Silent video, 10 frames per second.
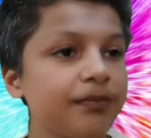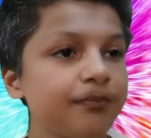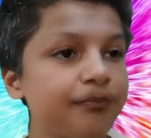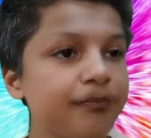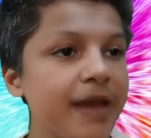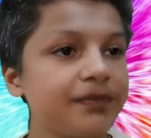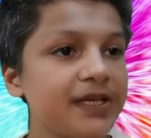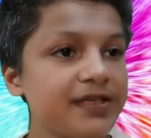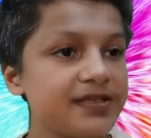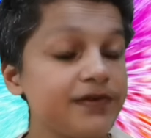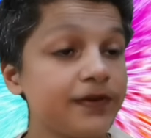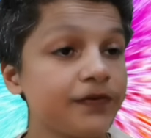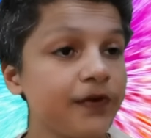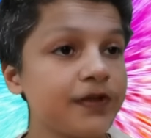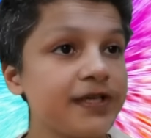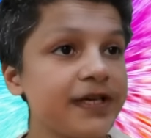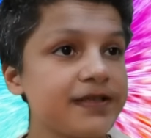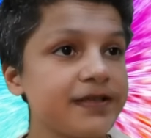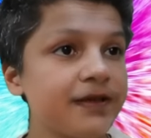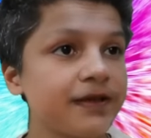Memnon's
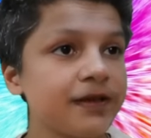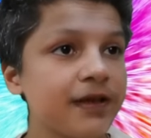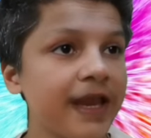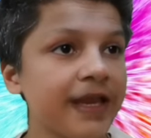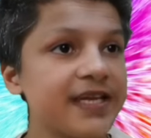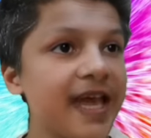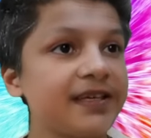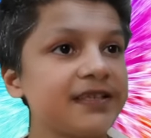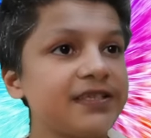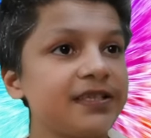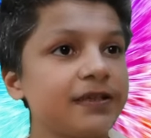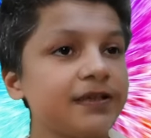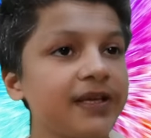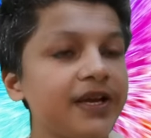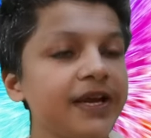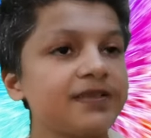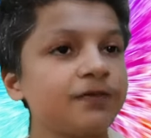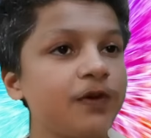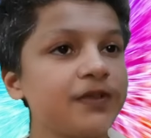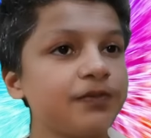fortress and challenge the great
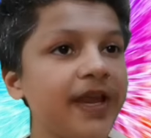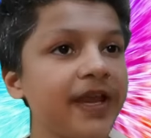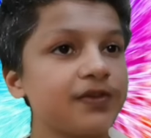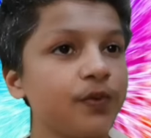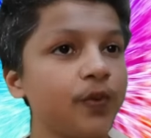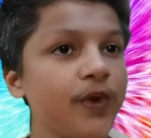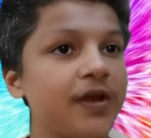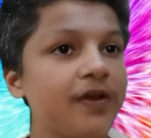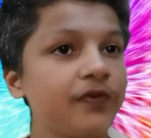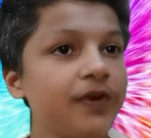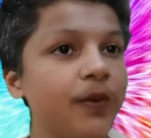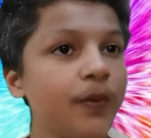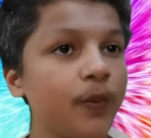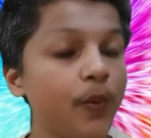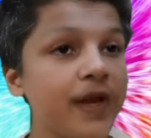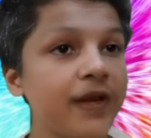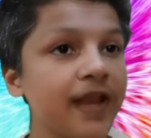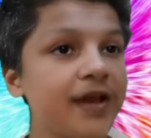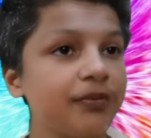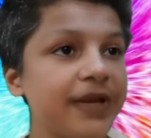swordsman to one-off, one
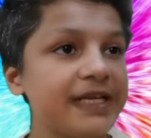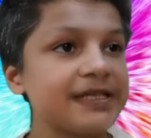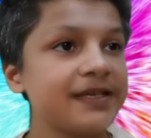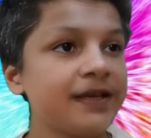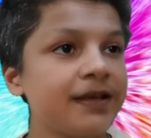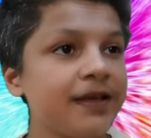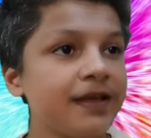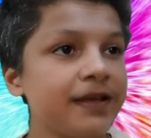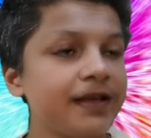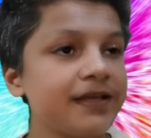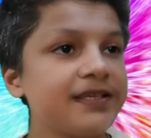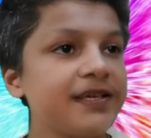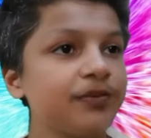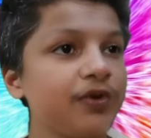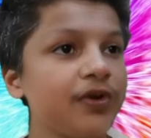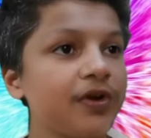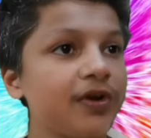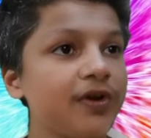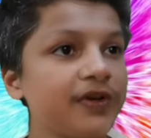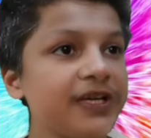combat. A little more
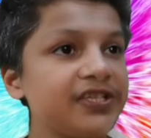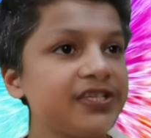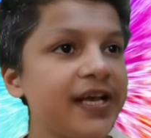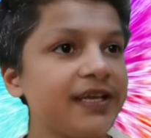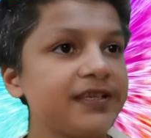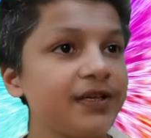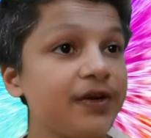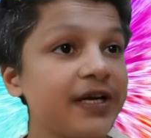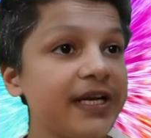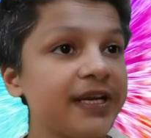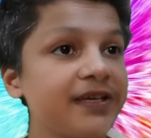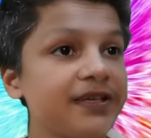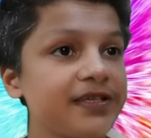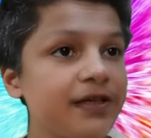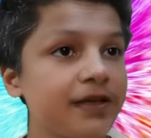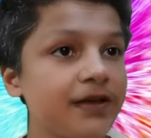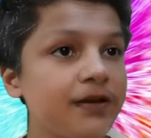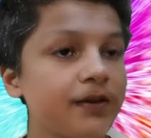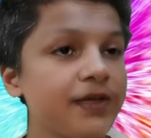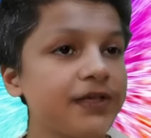originality or energy
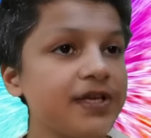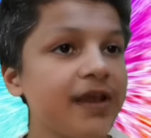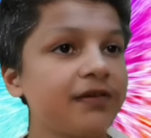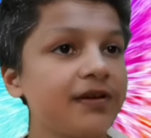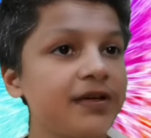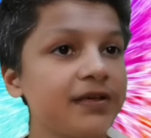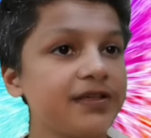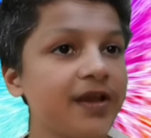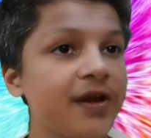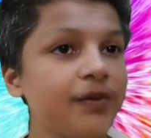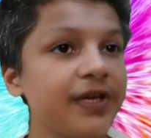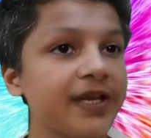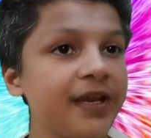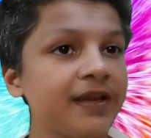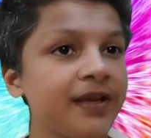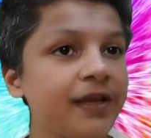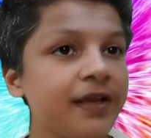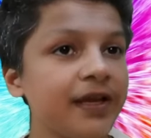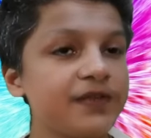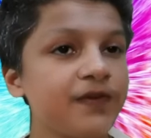wouldn't have hurt the Scorpion King.
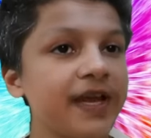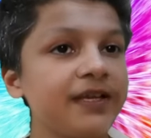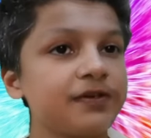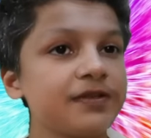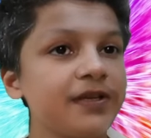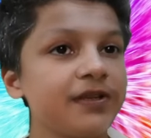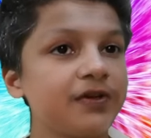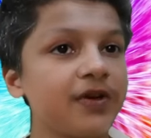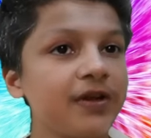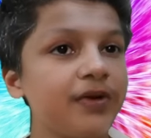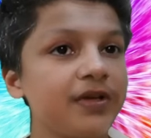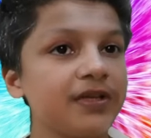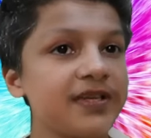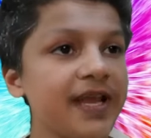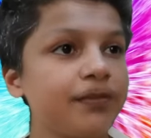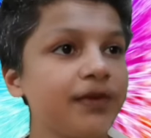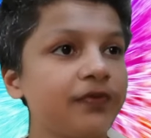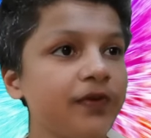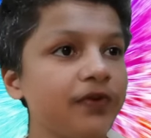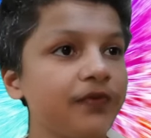It's fine to see the rock body slam a
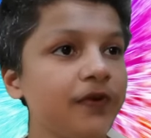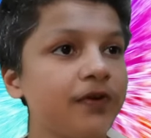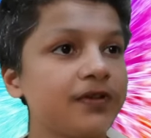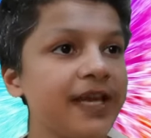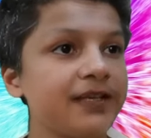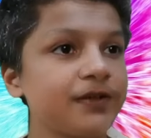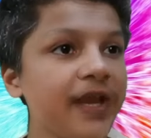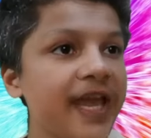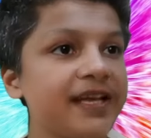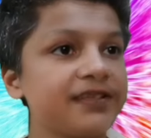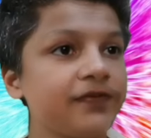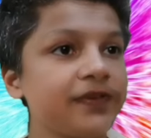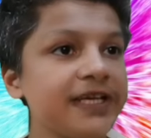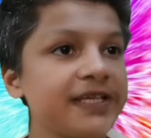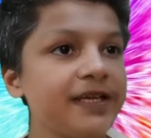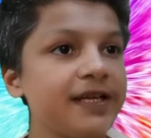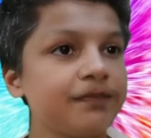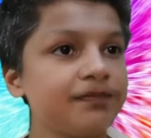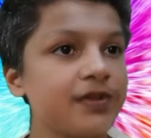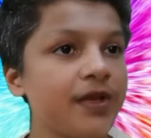few falls and to catch a fleeting
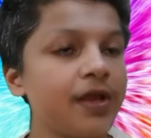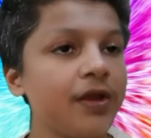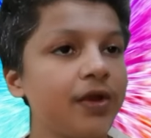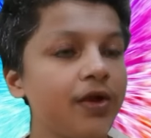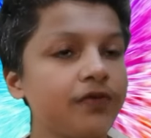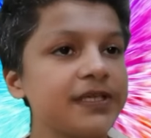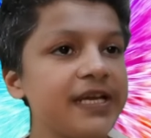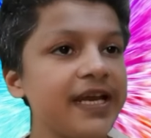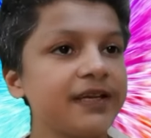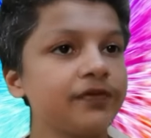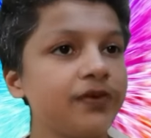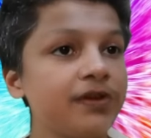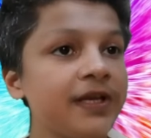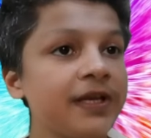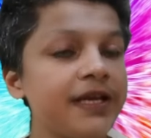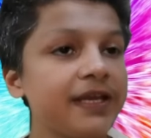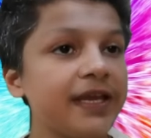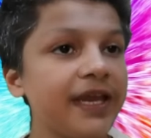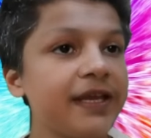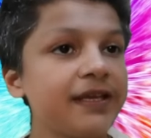glimpse of the delightful
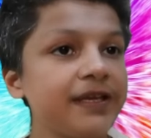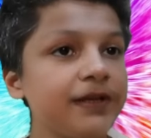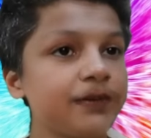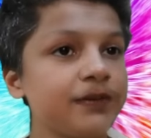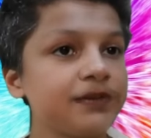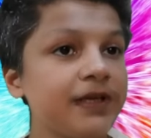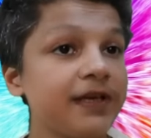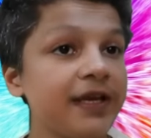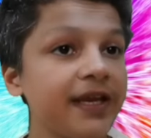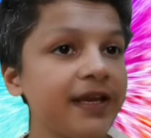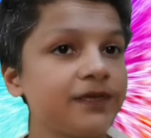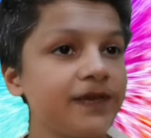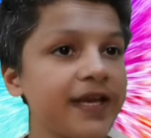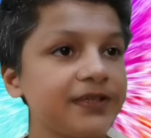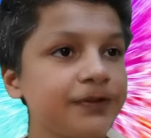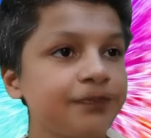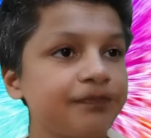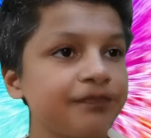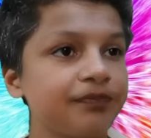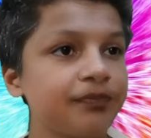Kelly Hu's naked flesh.
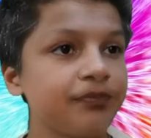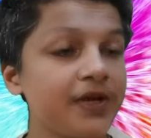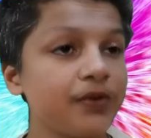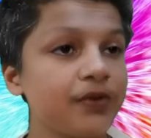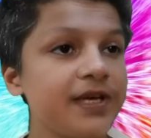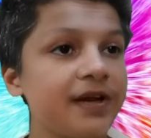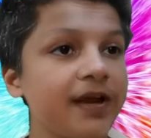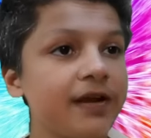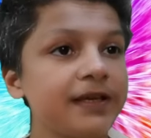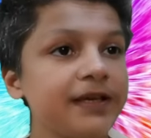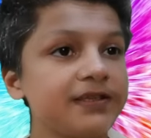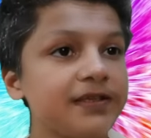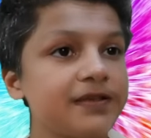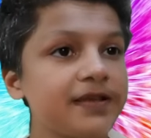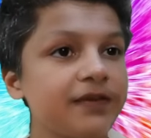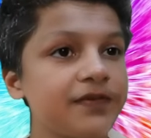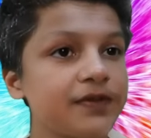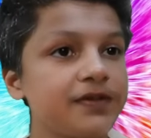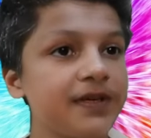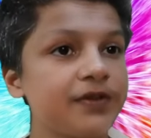But those are hardly reasons enough
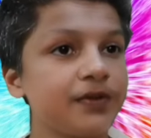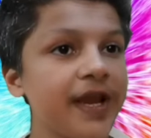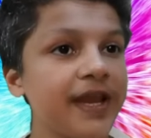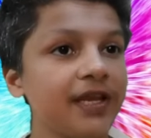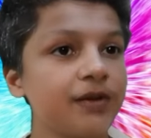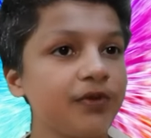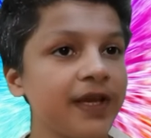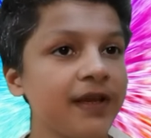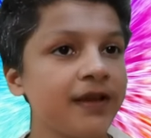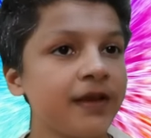to sit through any movie.